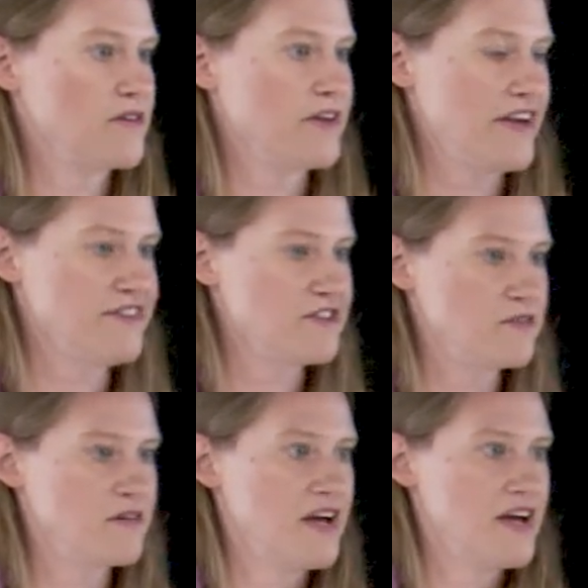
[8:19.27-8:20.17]
Okay,
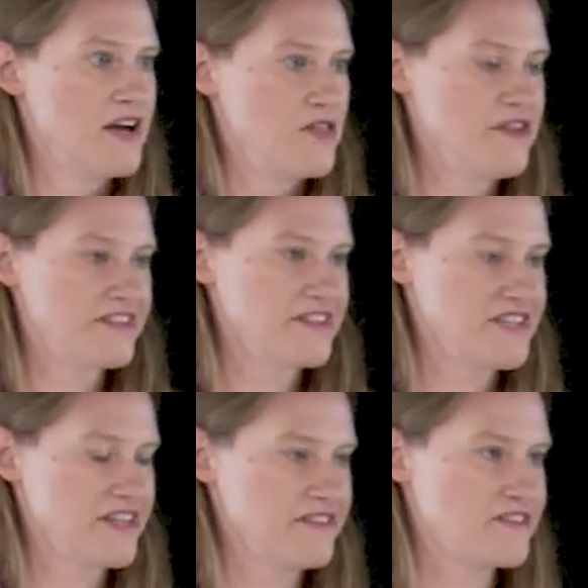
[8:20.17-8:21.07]
so this
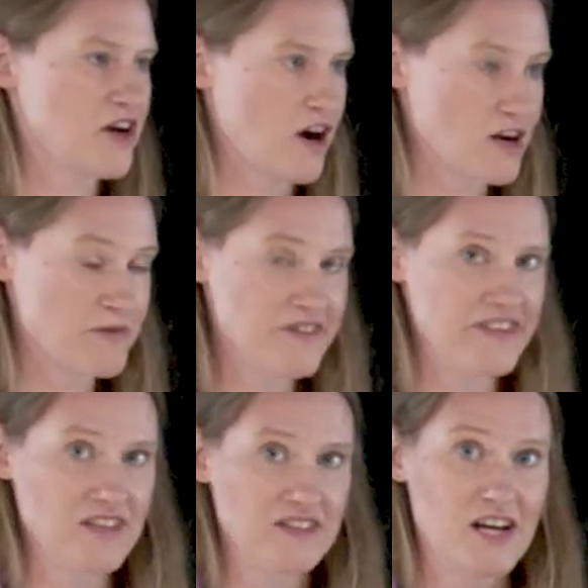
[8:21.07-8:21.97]
contains carbons
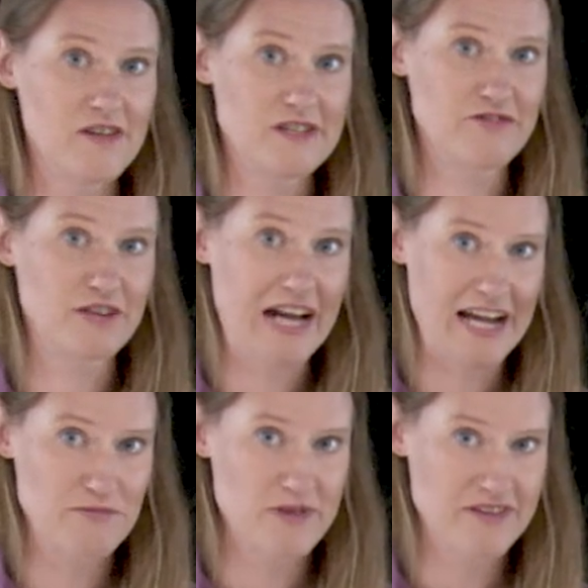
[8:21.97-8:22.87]
at a lot of different
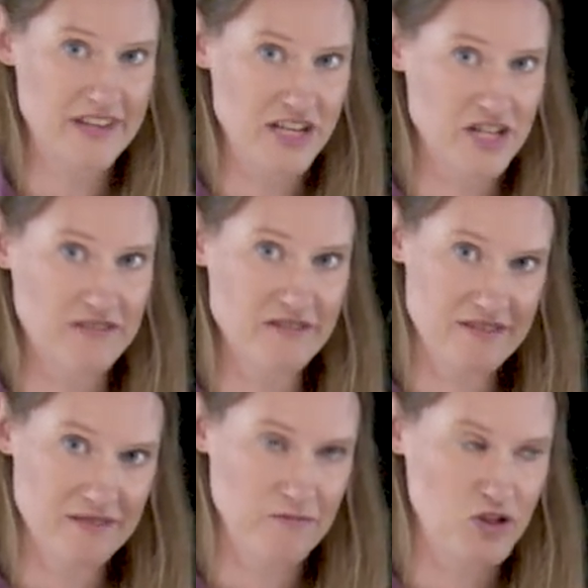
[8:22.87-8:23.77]

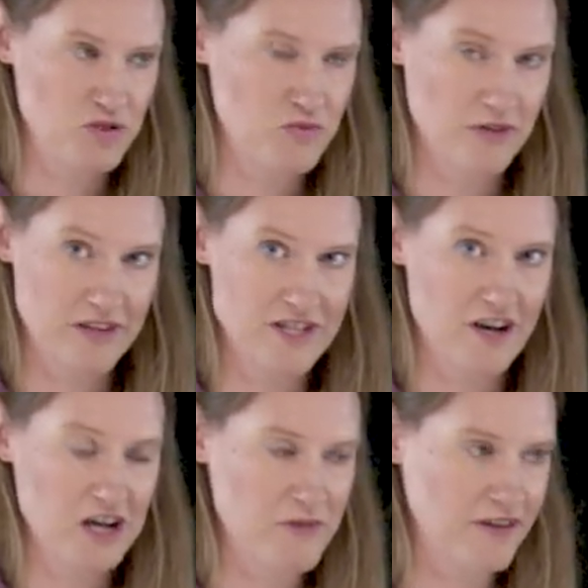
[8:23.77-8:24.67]
hybridizations, which we're going to
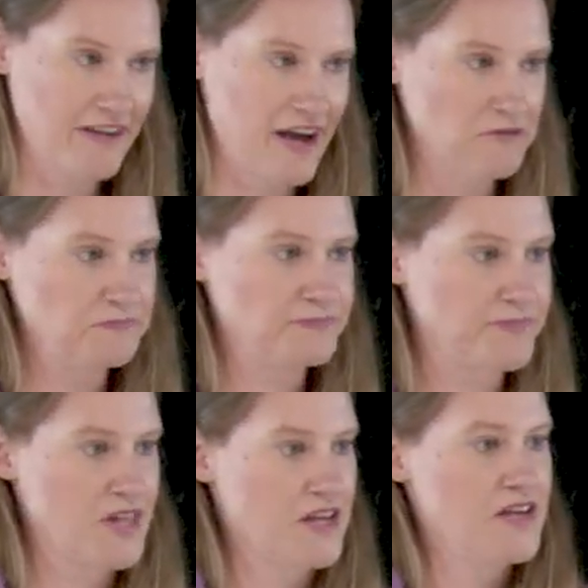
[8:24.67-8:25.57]
talk about now.
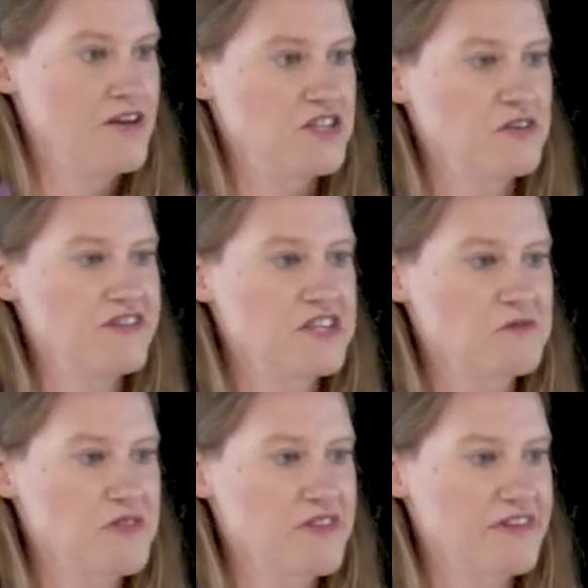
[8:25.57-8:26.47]
So let's
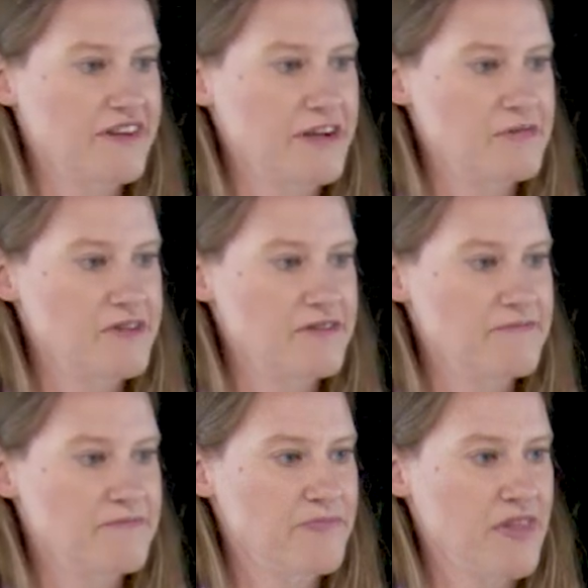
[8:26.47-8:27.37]
start with this carbon.
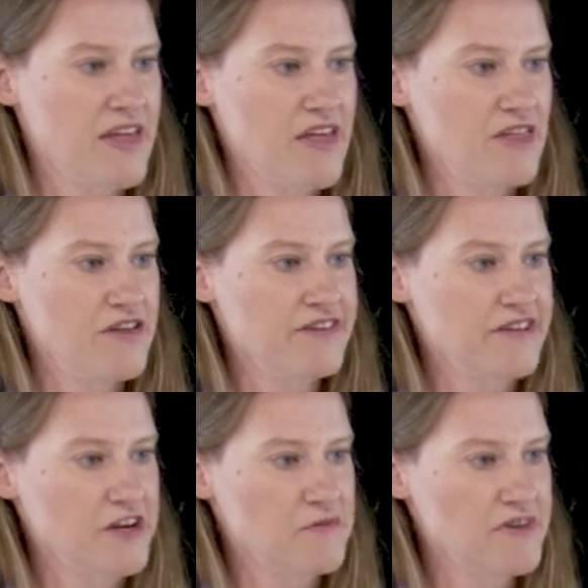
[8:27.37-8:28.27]
This
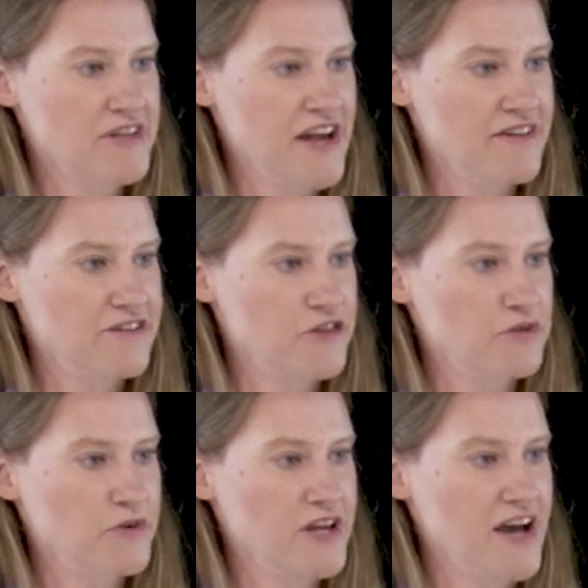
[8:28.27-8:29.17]
carbon has
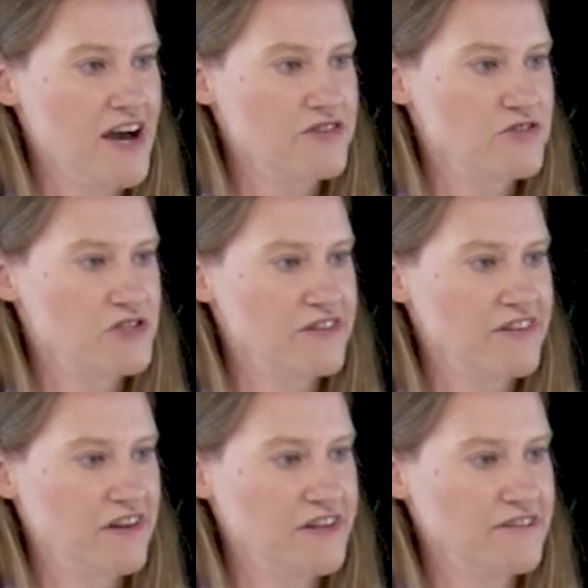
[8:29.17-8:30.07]
3 hydrogens
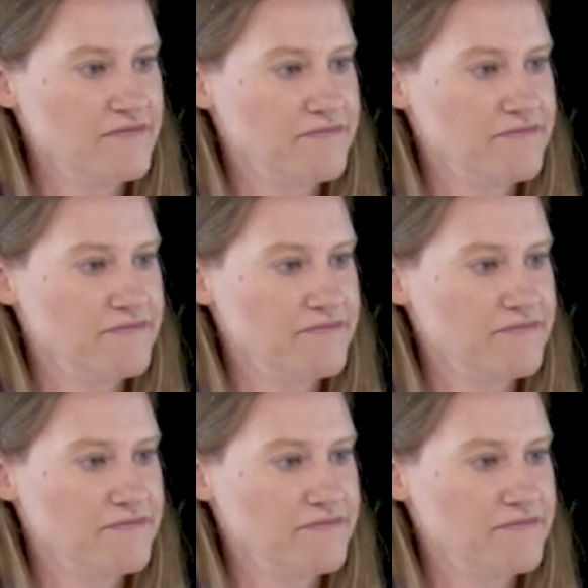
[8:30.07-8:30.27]
on it.